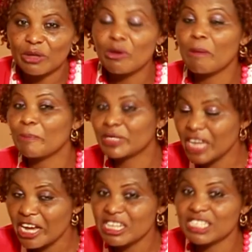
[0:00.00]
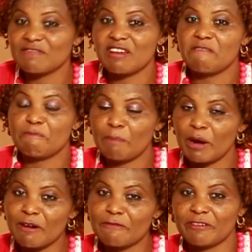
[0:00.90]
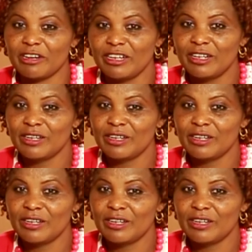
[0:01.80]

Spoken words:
Your tongue is very powerful.